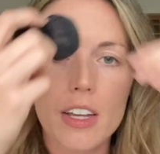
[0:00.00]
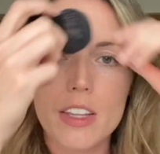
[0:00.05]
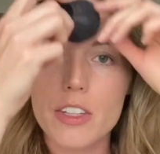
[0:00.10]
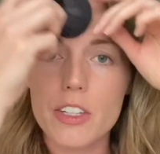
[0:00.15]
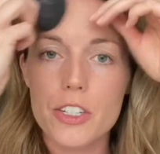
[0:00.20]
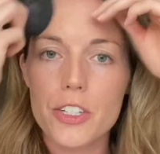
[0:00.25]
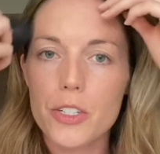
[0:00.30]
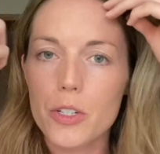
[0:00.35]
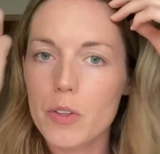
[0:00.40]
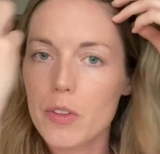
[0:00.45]
The
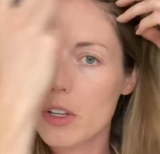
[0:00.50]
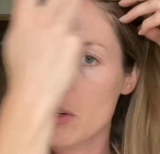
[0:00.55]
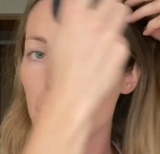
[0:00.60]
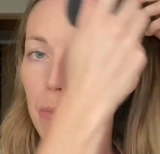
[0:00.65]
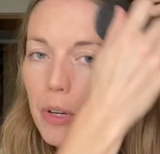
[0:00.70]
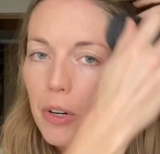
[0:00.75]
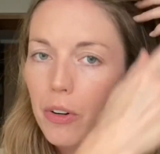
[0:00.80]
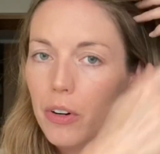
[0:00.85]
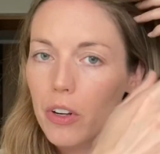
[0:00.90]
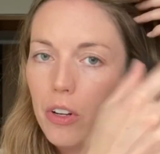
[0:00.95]
soothing
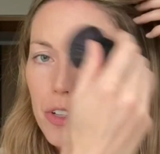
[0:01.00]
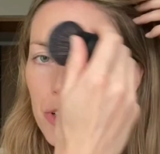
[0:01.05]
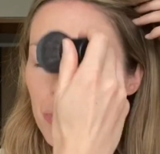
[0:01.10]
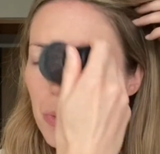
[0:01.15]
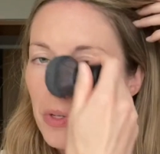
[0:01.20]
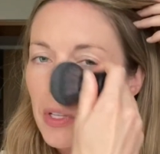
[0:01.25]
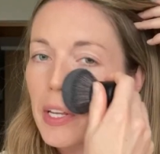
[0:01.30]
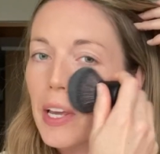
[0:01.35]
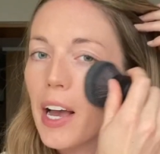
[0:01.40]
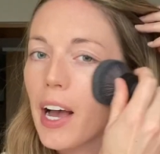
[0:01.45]
minerals
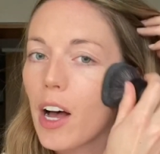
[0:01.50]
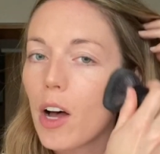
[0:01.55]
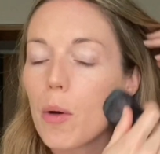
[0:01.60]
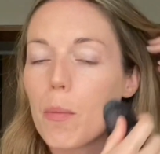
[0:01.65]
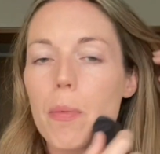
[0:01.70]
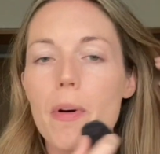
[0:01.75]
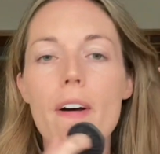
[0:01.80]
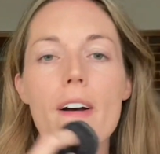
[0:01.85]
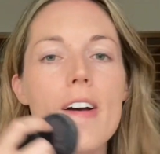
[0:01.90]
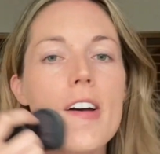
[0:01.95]
really help